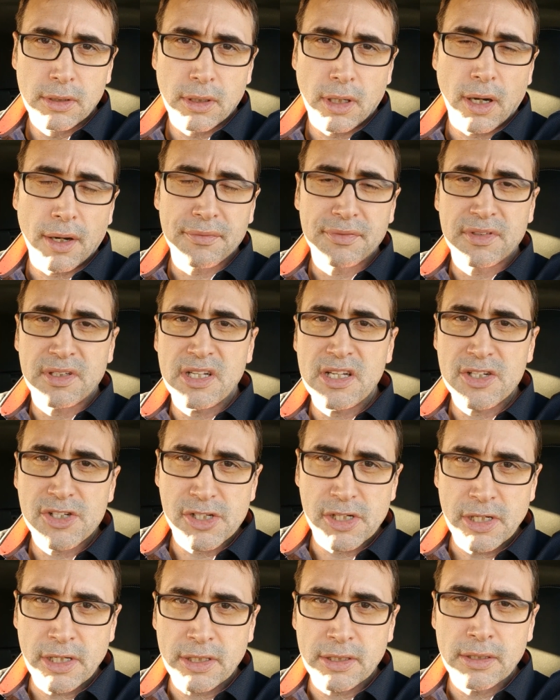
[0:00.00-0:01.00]
of
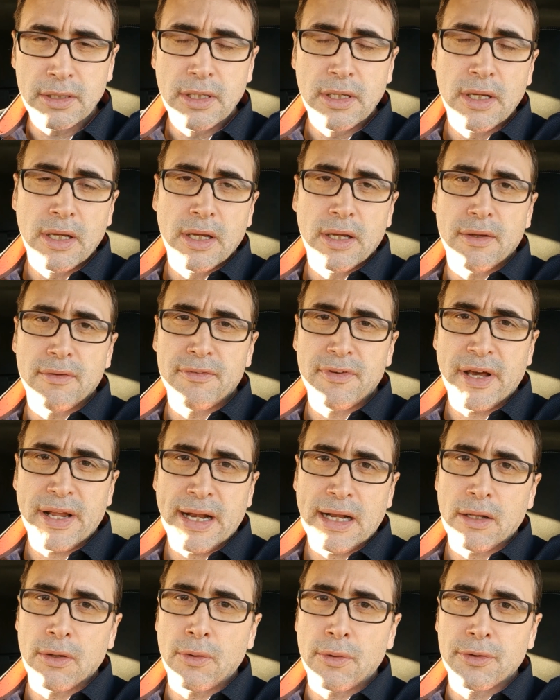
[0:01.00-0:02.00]
teaching that
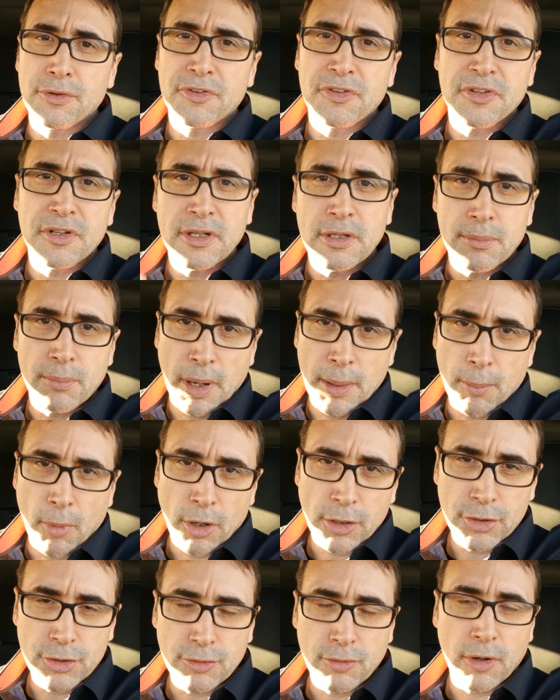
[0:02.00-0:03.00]
I learned in my
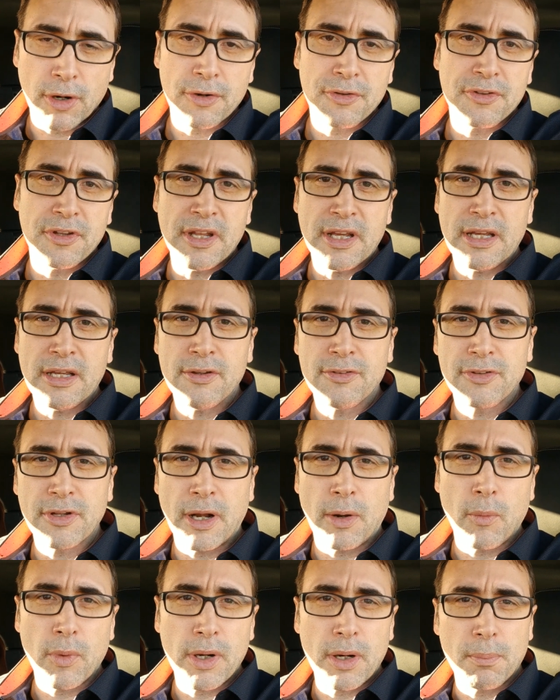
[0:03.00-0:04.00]
martial art days,
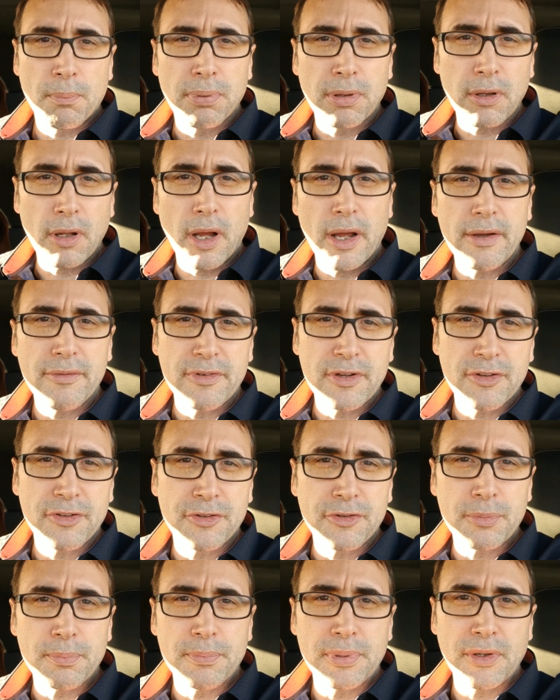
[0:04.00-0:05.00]
and I want to apply this
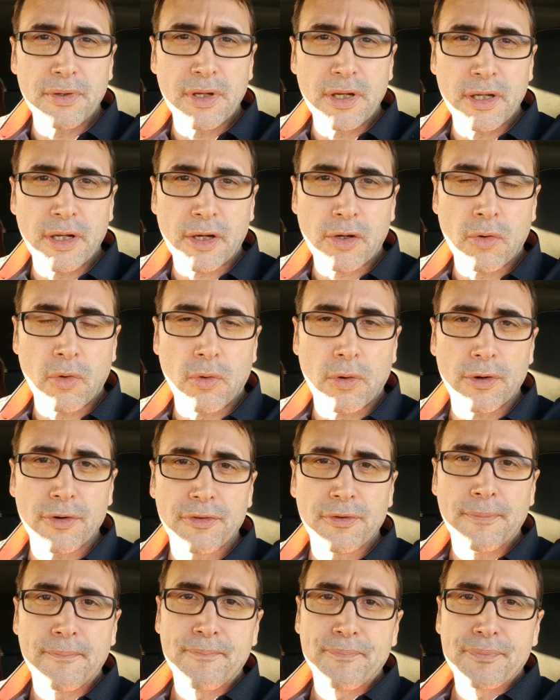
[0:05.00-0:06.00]
to building the
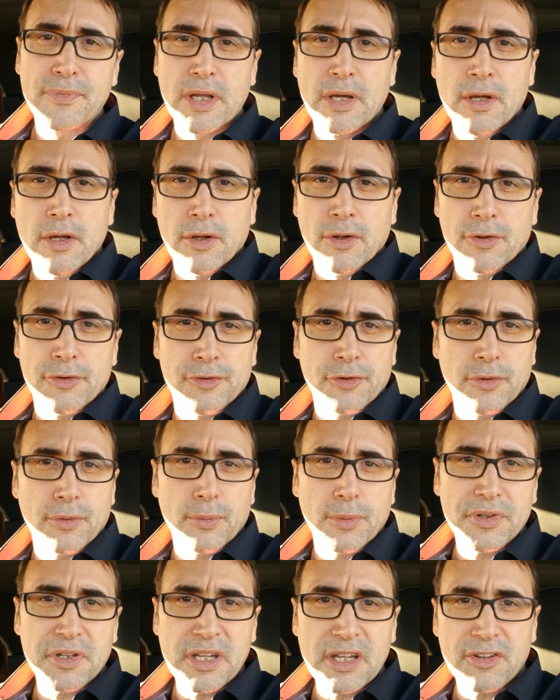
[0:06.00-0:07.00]
course. So
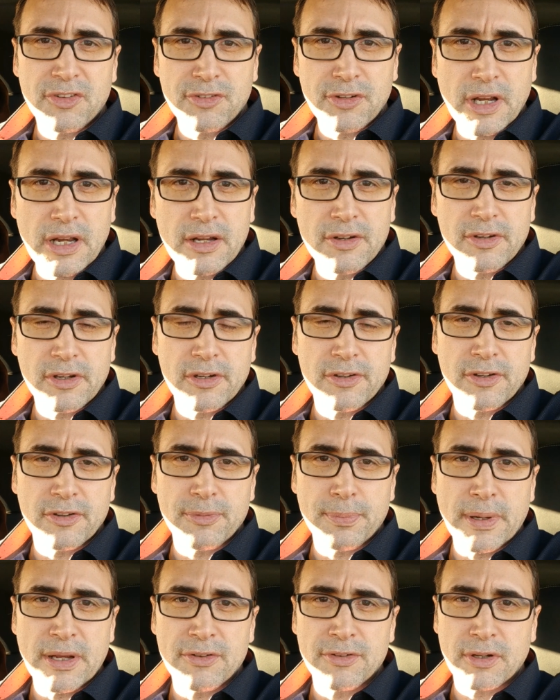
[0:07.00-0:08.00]
what the exchange
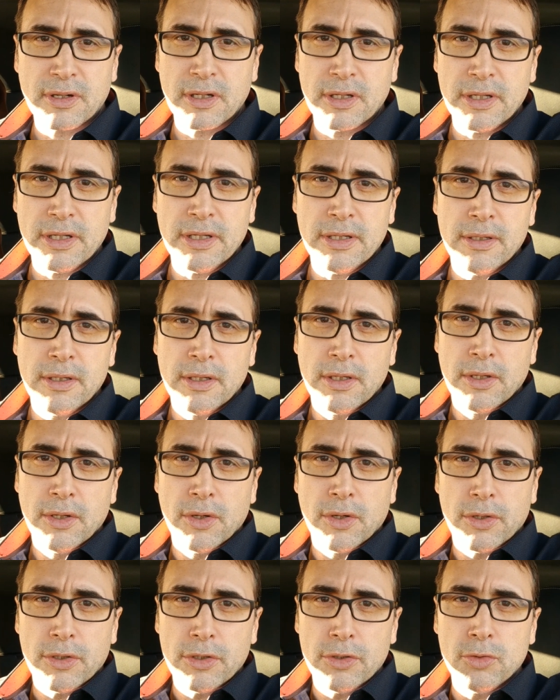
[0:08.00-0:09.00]
is basically
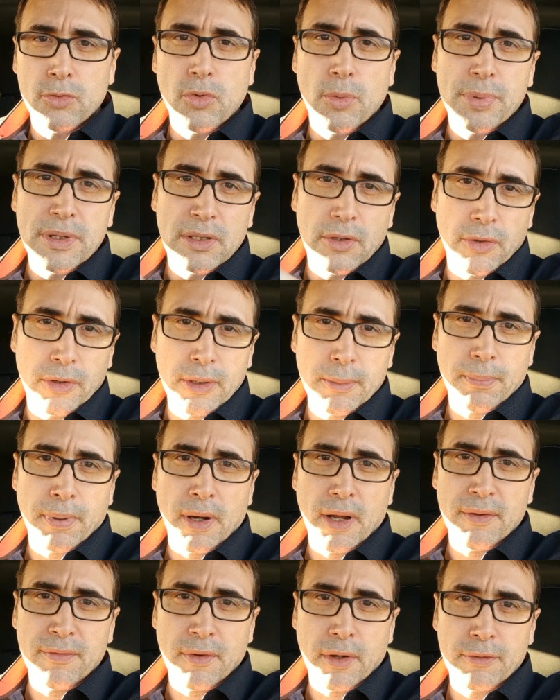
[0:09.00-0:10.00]
you will be learning
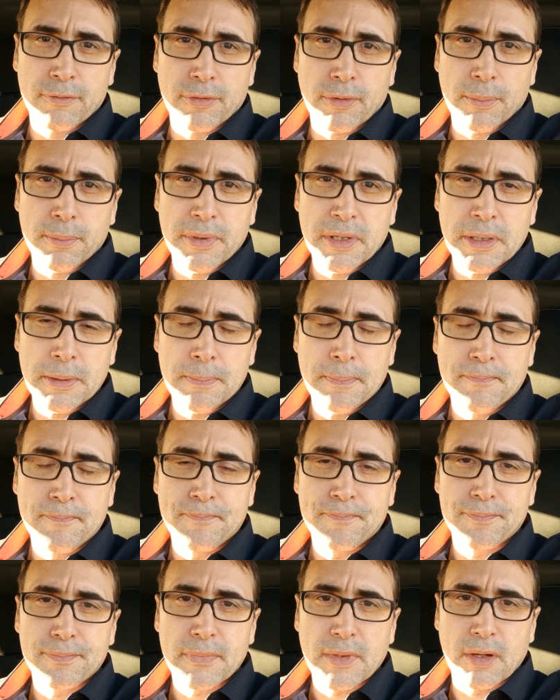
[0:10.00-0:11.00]
Python from me
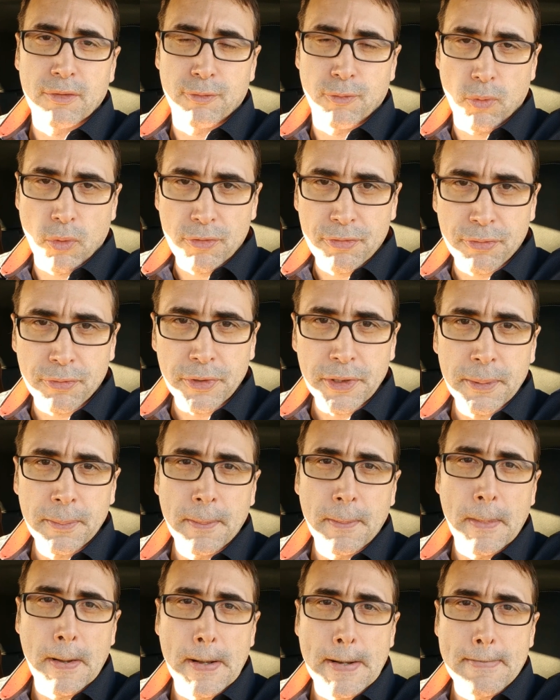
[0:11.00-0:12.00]
for free,
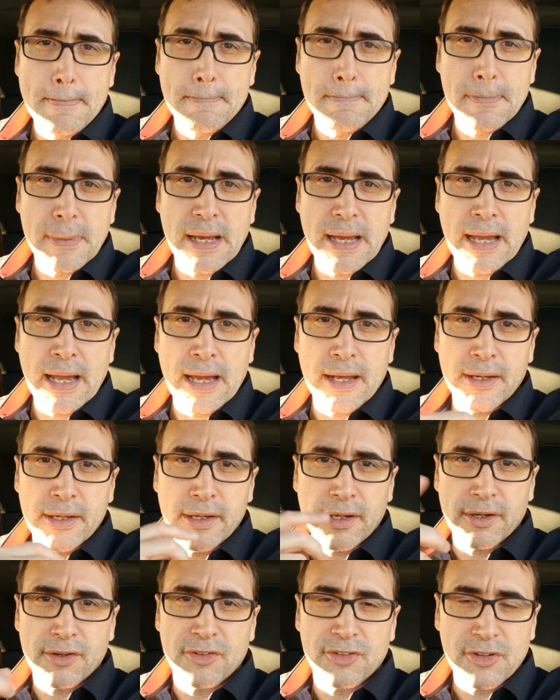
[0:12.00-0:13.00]
and
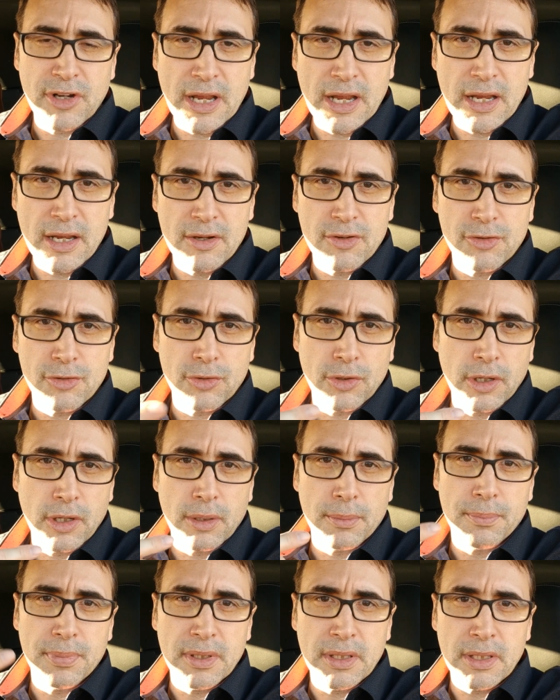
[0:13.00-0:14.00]
in exchange you're going
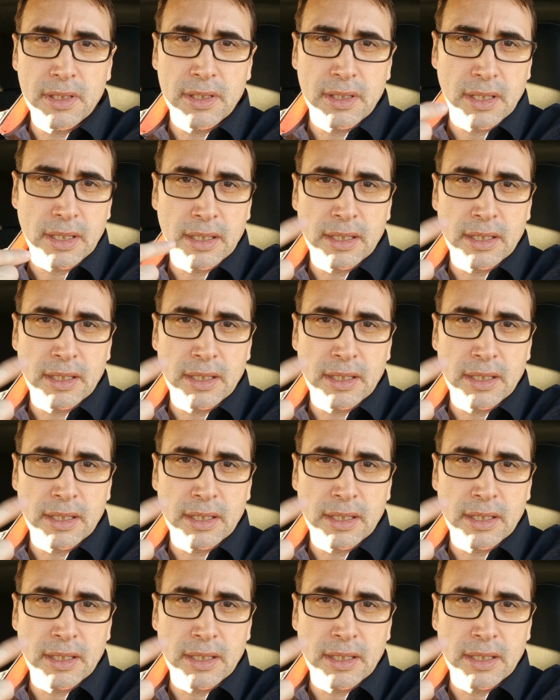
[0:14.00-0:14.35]
to be